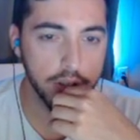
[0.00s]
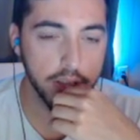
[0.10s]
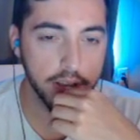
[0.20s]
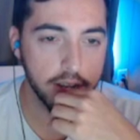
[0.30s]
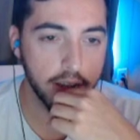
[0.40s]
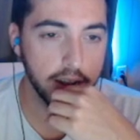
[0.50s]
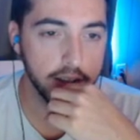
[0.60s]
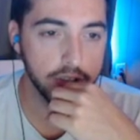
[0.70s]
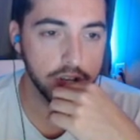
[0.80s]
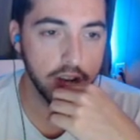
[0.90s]
Like Diana
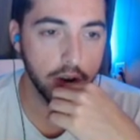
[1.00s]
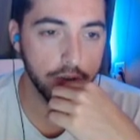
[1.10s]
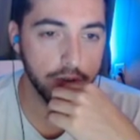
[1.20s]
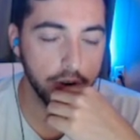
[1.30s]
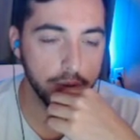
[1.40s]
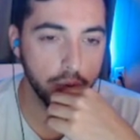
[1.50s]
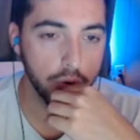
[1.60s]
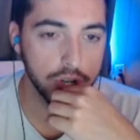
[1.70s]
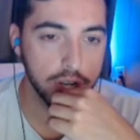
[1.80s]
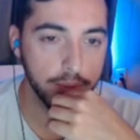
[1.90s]
Xin Zhao are very
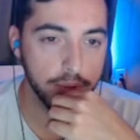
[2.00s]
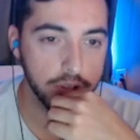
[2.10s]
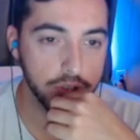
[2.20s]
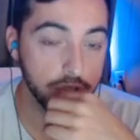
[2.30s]
important champions.